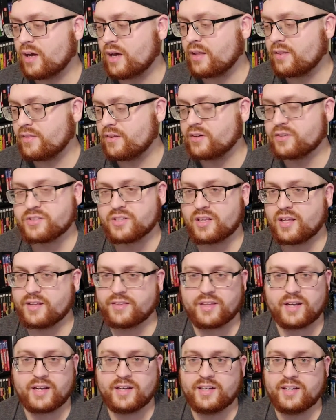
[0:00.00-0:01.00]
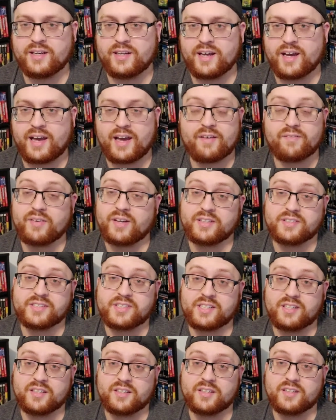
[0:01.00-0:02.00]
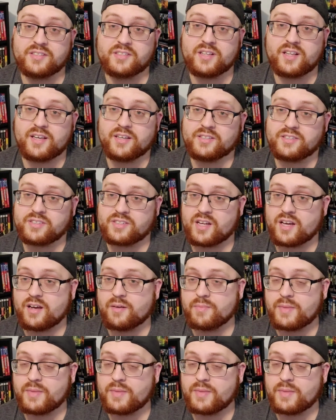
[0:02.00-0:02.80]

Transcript: there's a lot that I have not seen in this list.